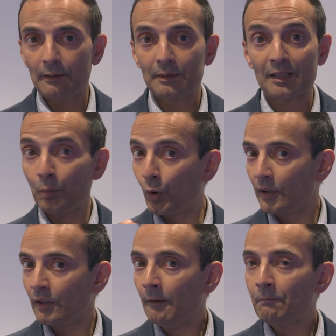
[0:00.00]
Uh, it's
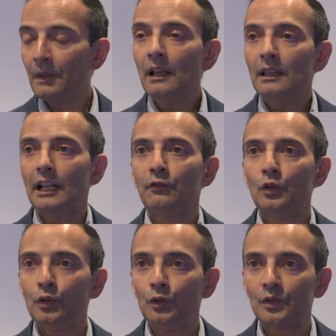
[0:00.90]
important that if
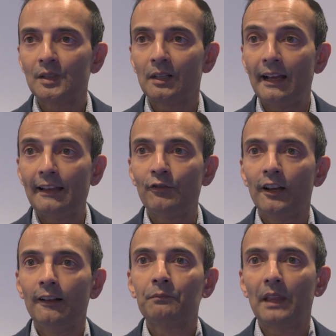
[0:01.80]
you lose
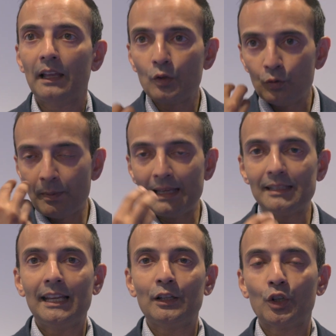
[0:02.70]
saliva, that you
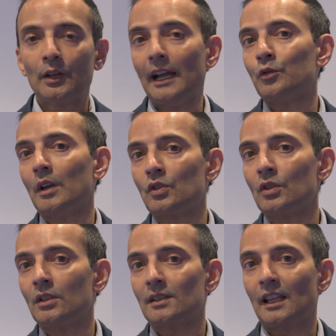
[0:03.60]
maintain good
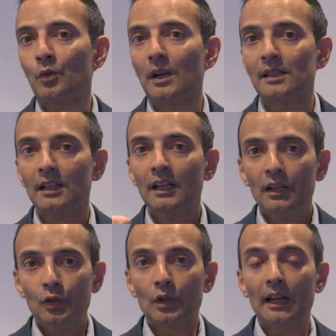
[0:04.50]
hydration, because otherwise
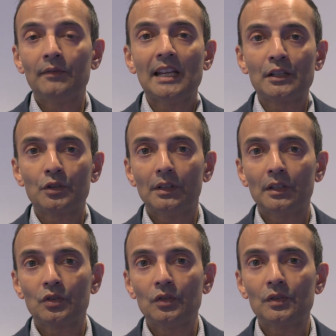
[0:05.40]
you can have dental
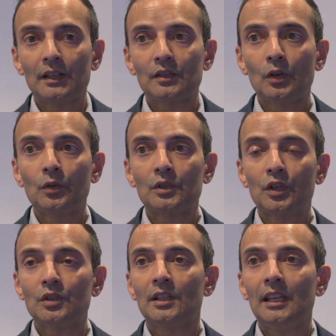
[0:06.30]
issues. And so it's
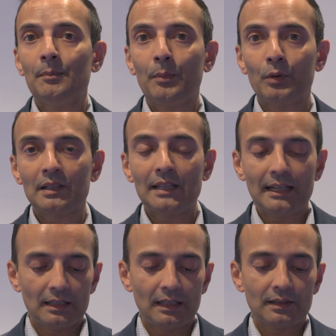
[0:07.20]
good to keep up with a
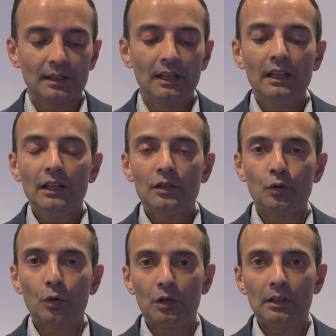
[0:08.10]
dentist,
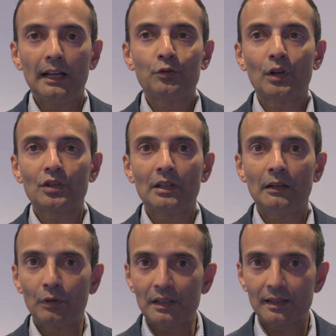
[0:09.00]
do oral hydration
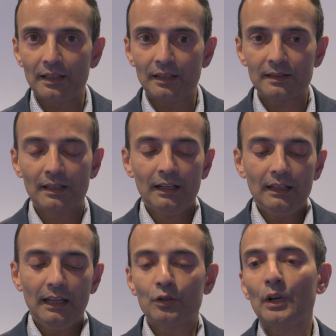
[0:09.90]
and rinses,
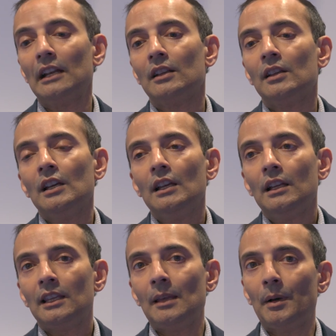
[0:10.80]
and try to
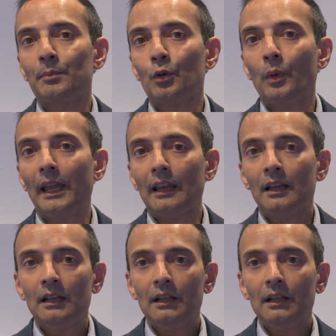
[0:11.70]
keep up your weight.